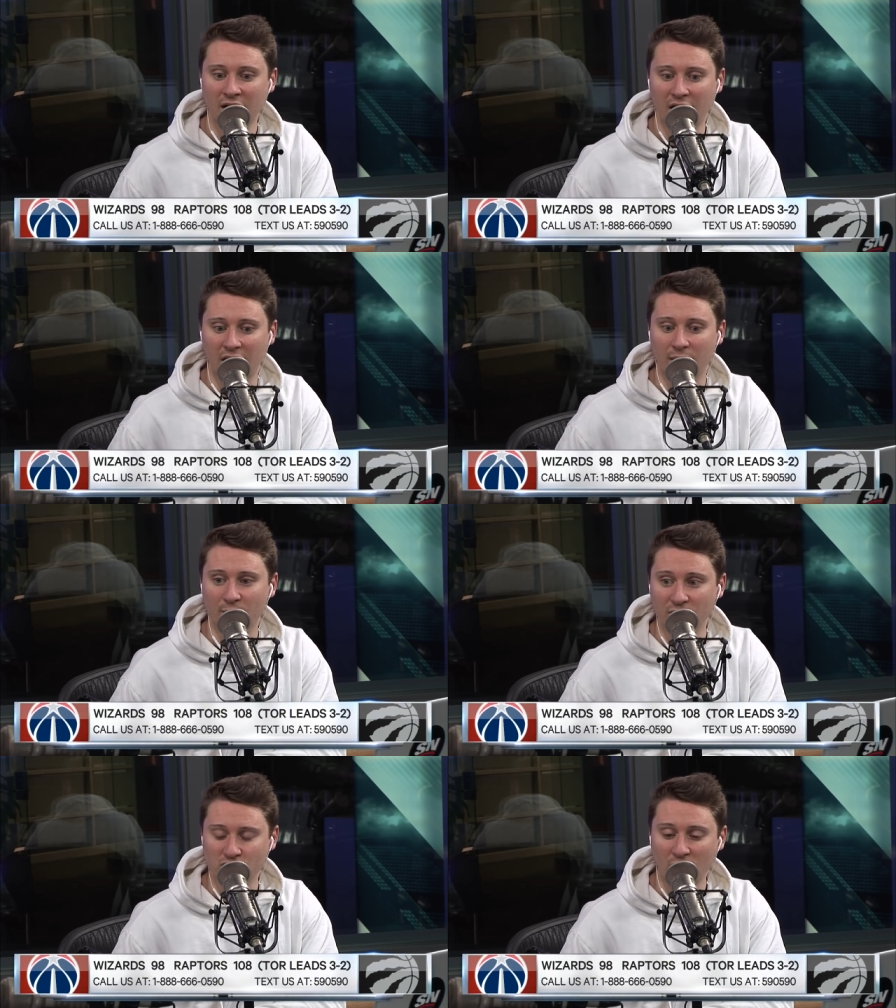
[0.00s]
uh,
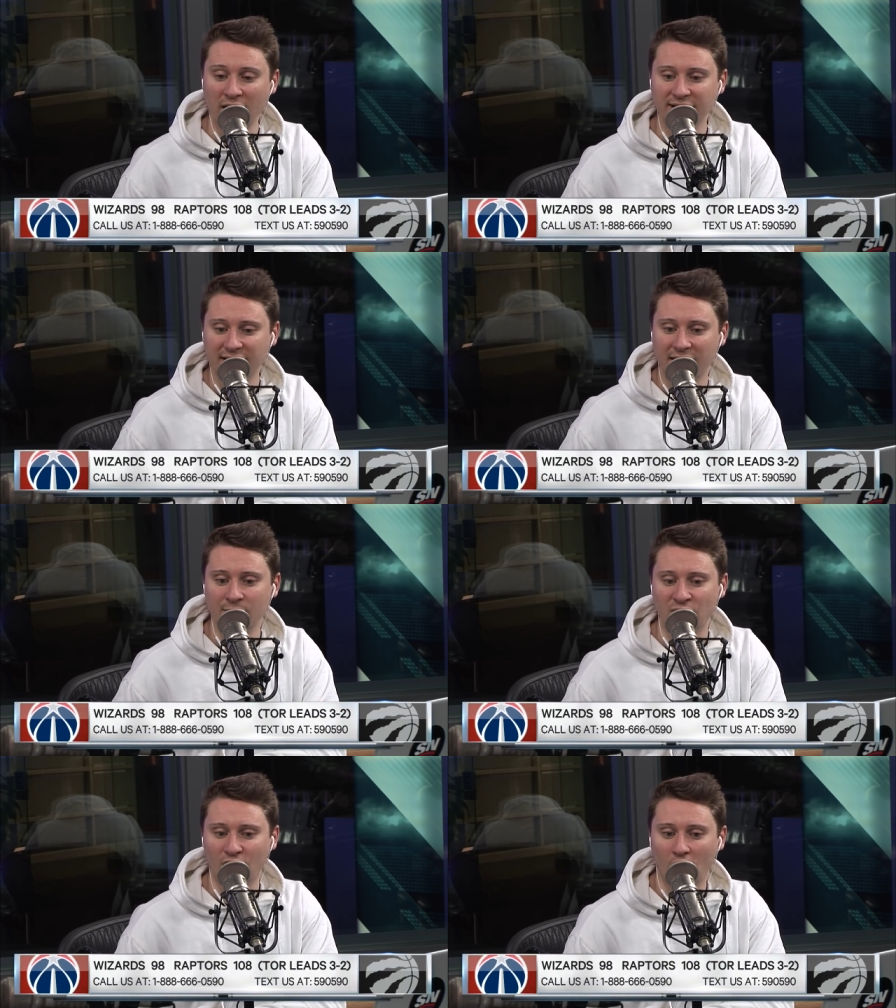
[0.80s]
but trying to get
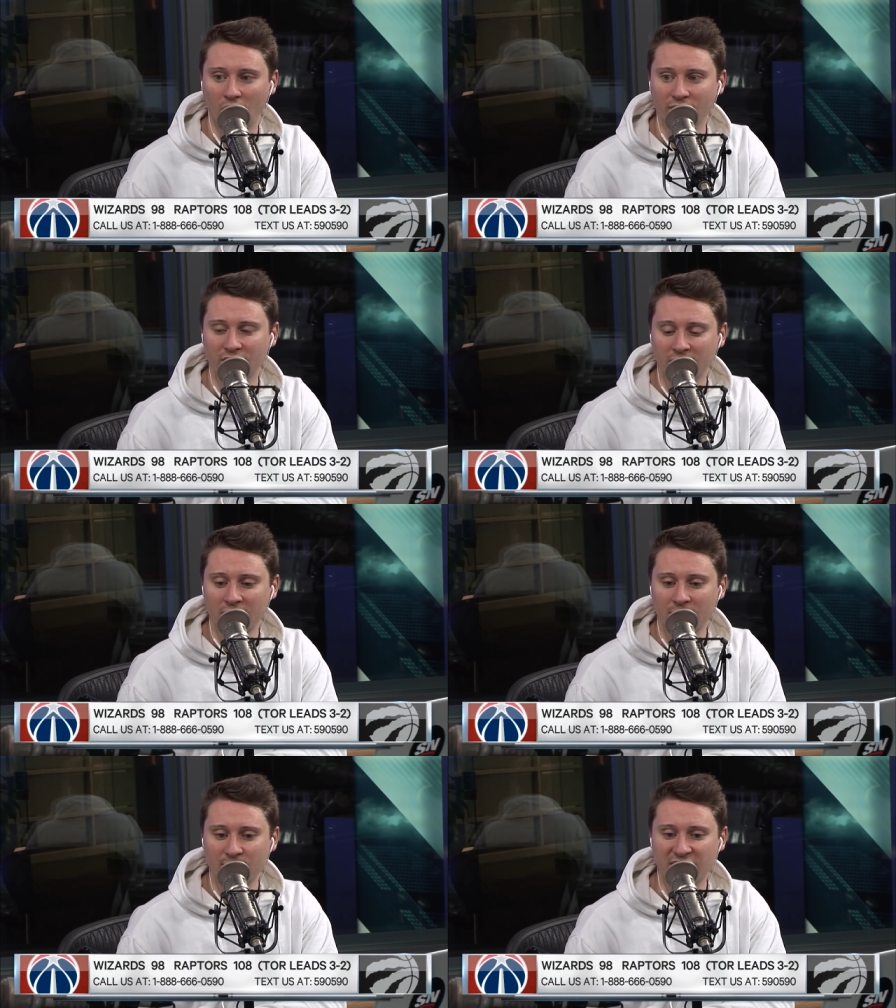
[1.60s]
him involved
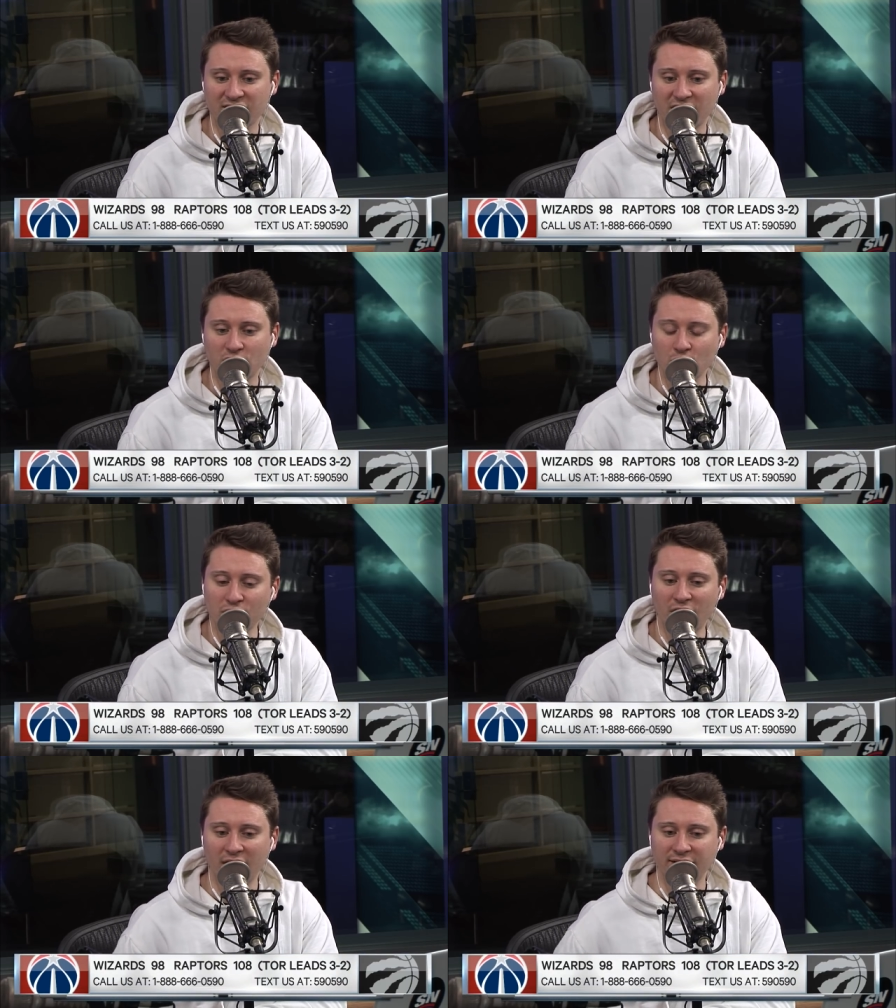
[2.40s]
because I do
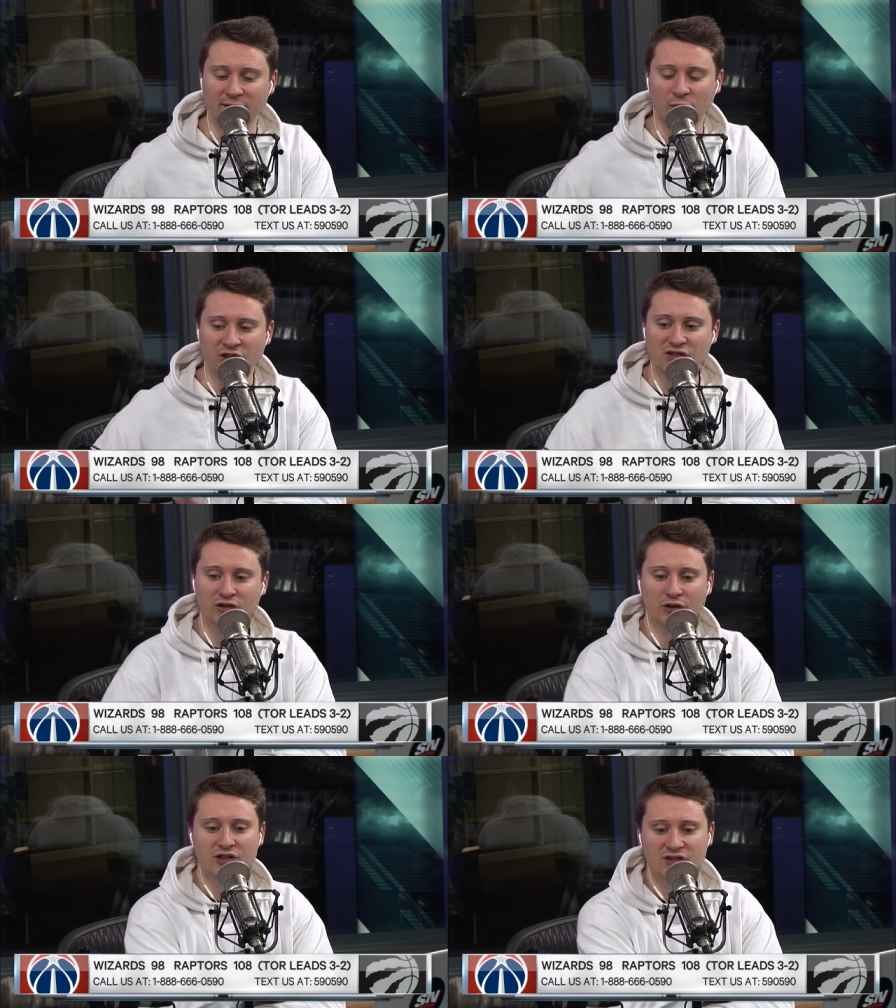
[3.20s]
find that when
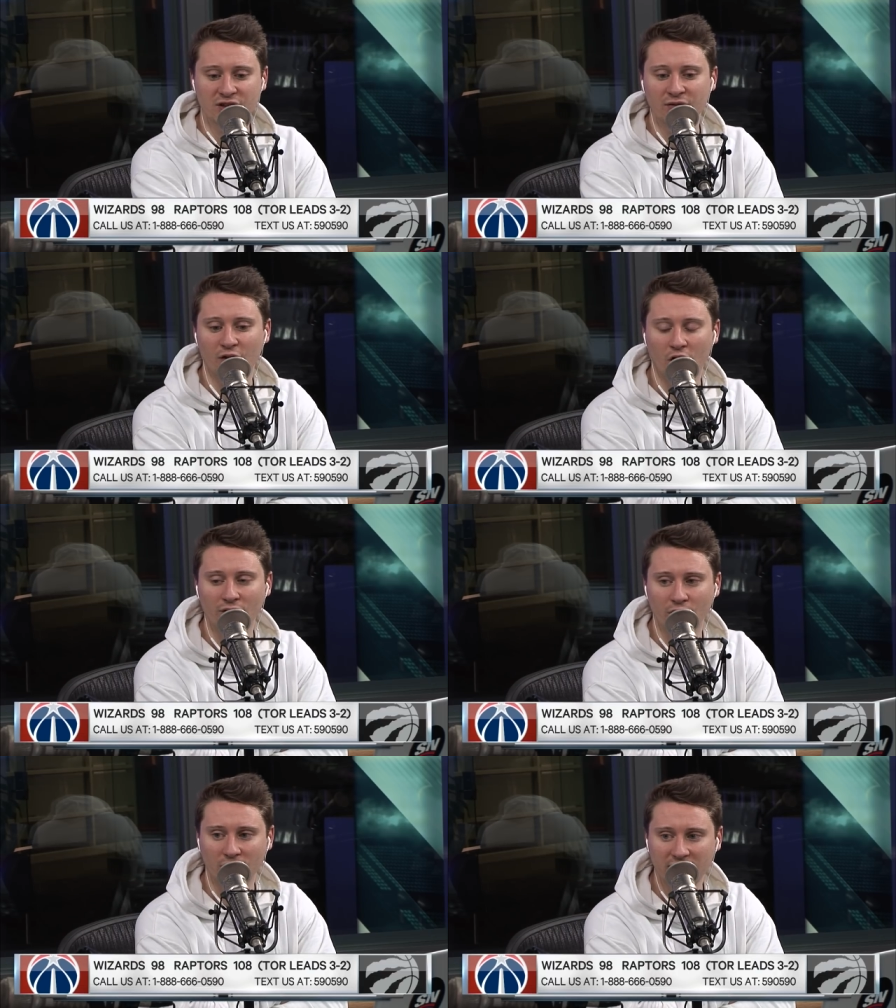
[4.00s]
Serge isn't
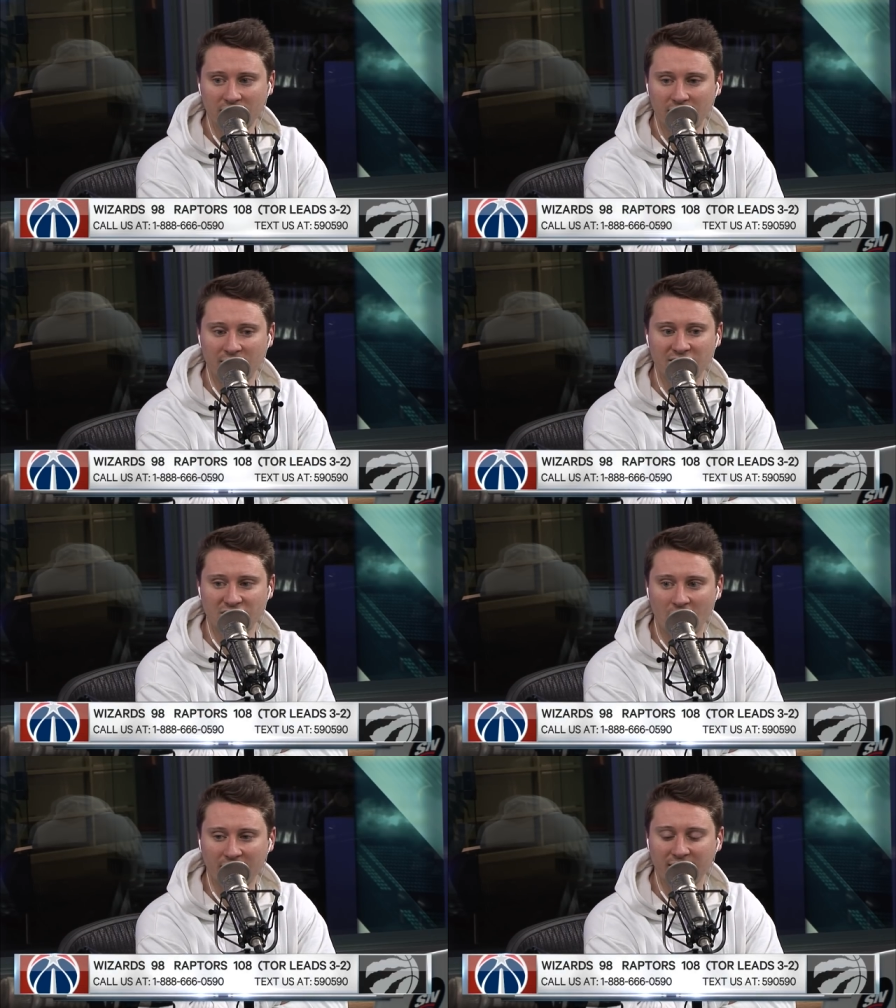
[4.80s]
involved early and he's
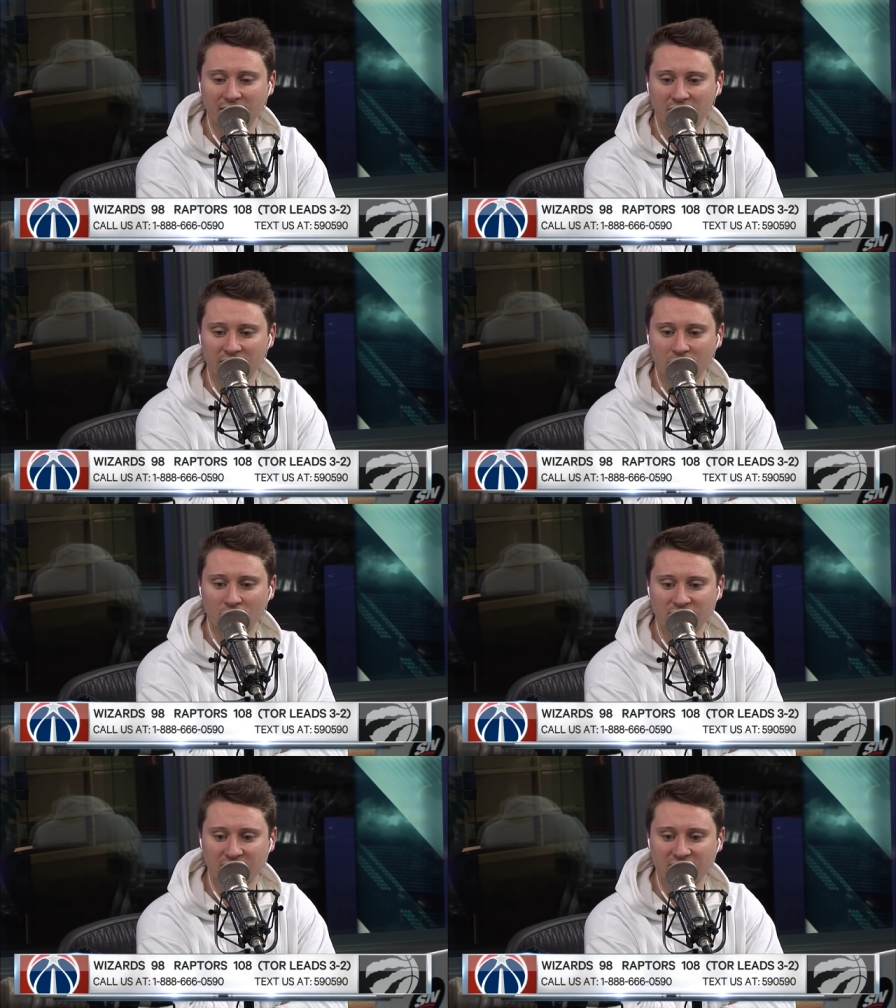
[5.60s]
not getting clean
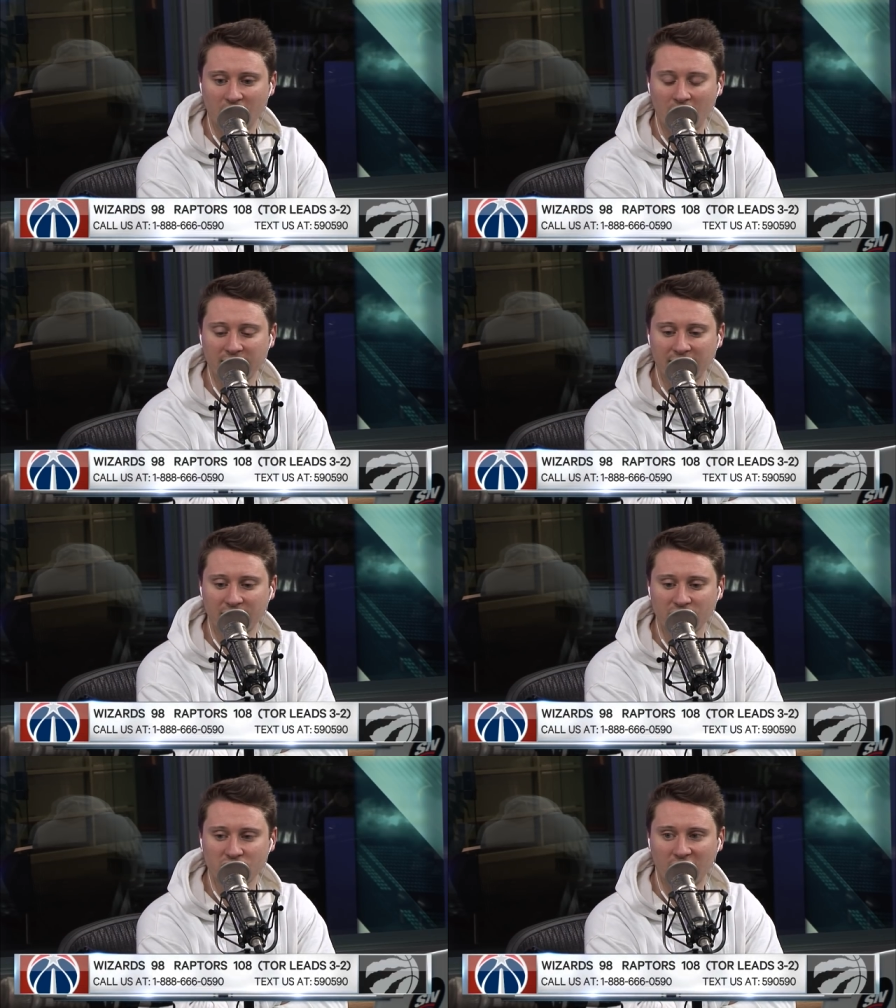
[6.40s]
looks and he's not
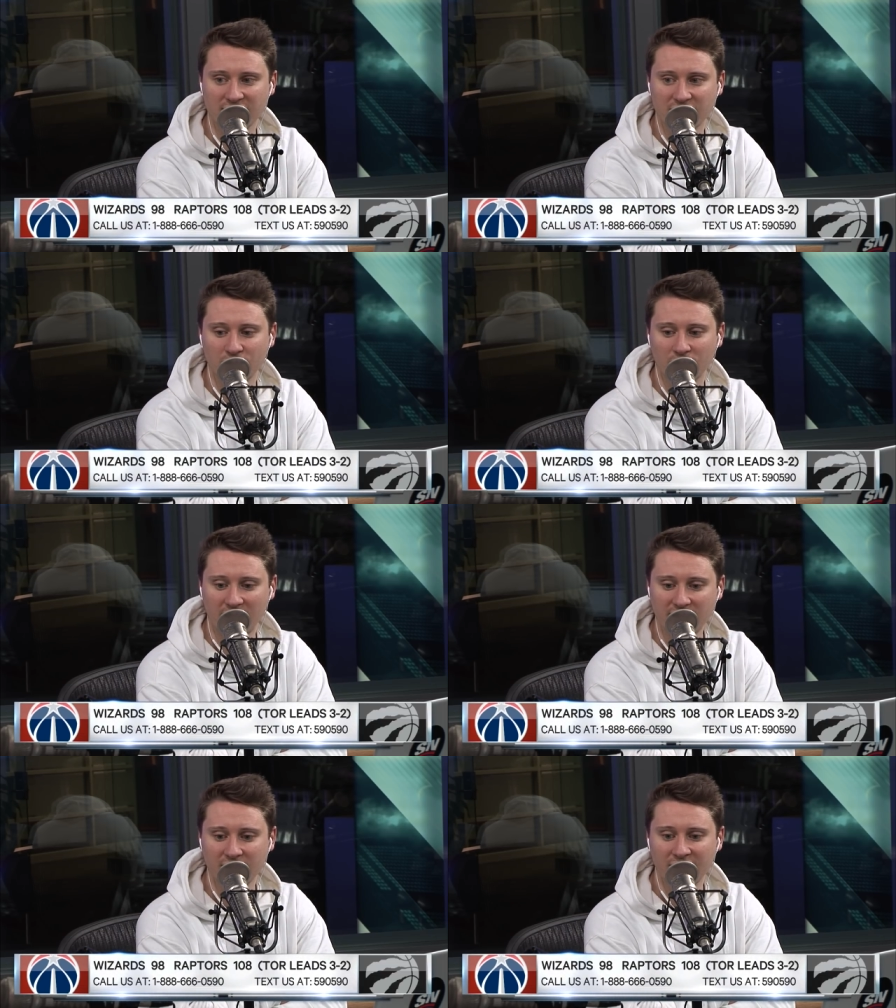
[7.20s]
getting the shots that you
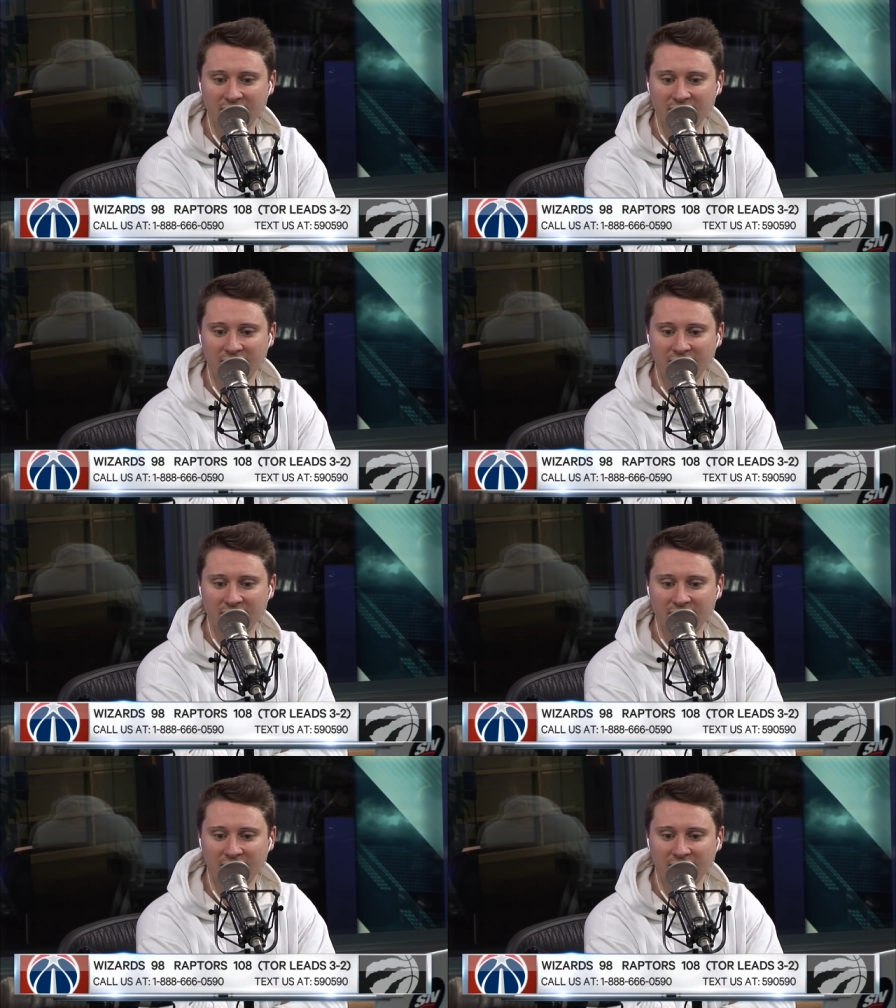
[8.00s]
like,